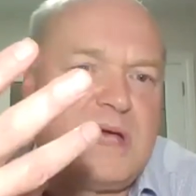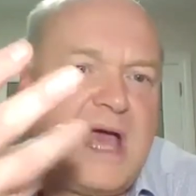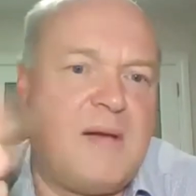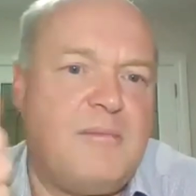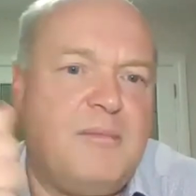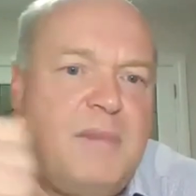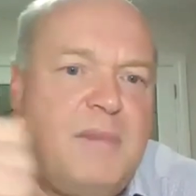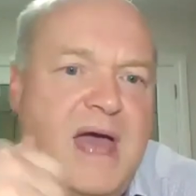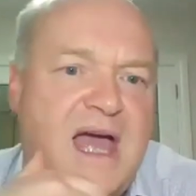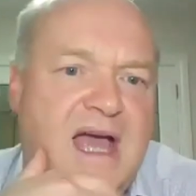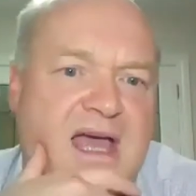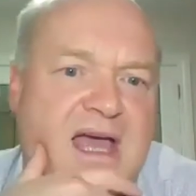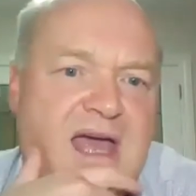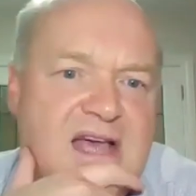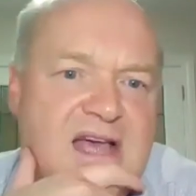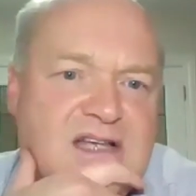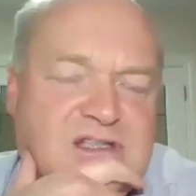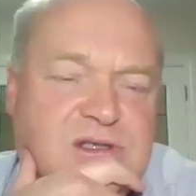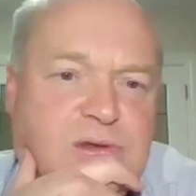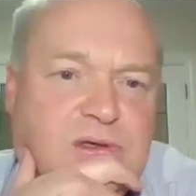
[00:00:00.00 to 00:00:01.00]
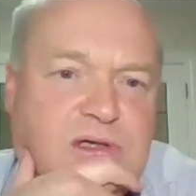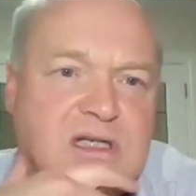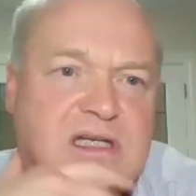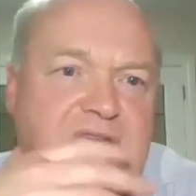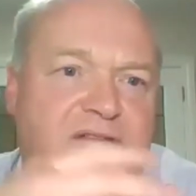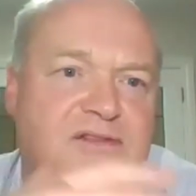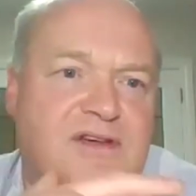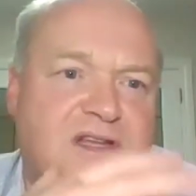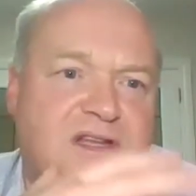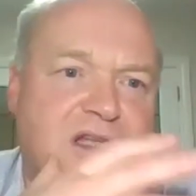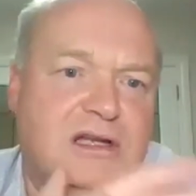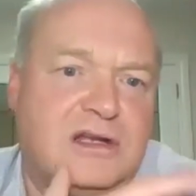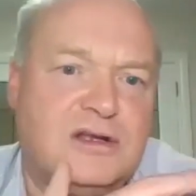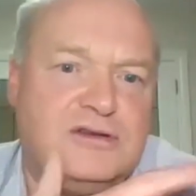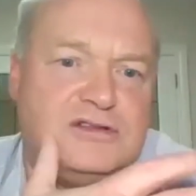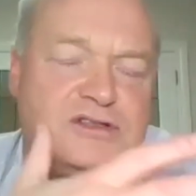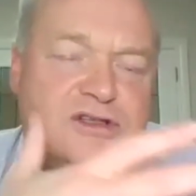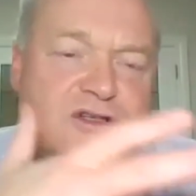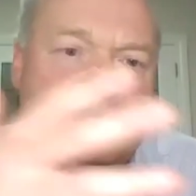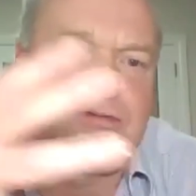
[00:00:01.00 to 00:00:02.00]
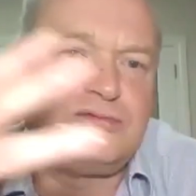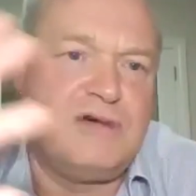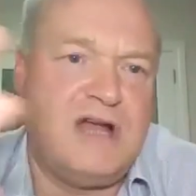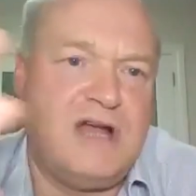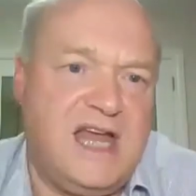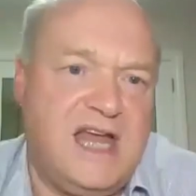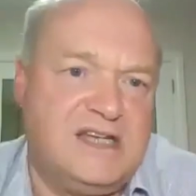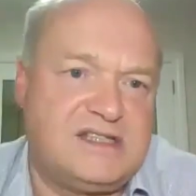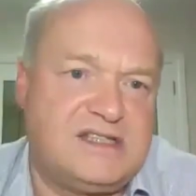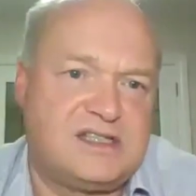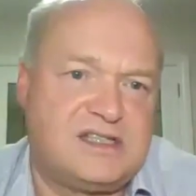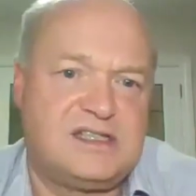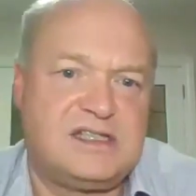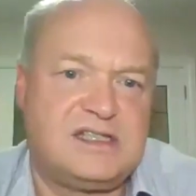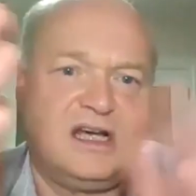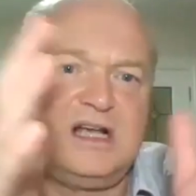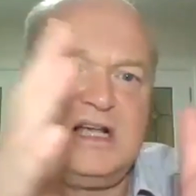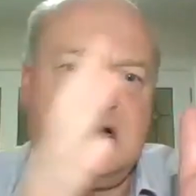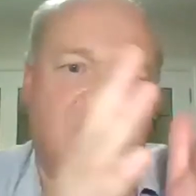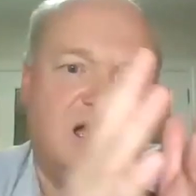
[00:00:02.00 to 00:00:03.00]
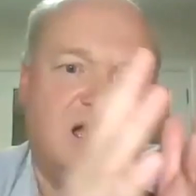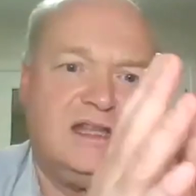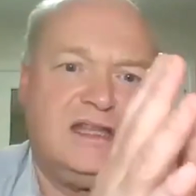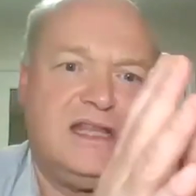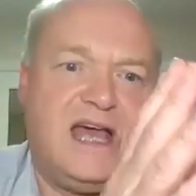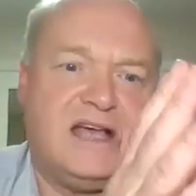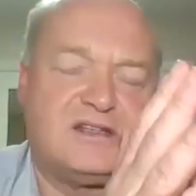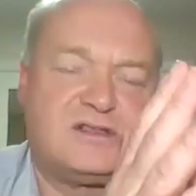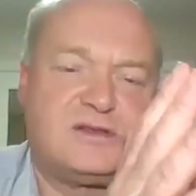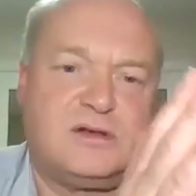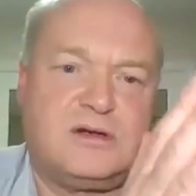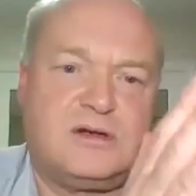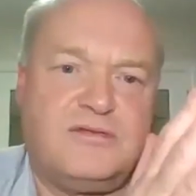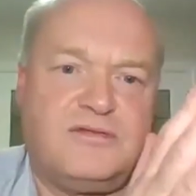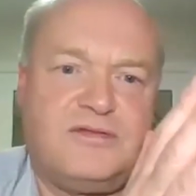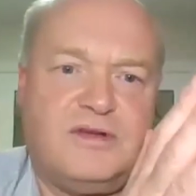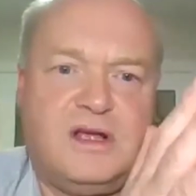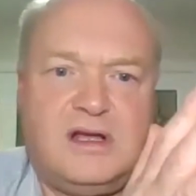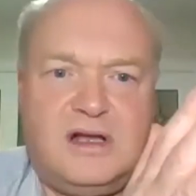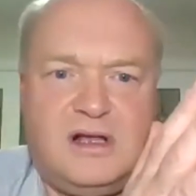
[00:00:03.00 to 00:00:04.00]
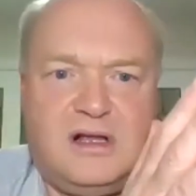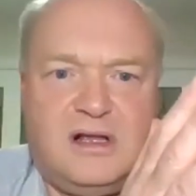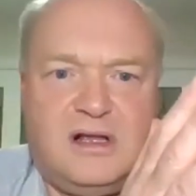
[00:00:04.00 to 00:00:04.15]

come back as you're giving the lucerne a rest in that sort of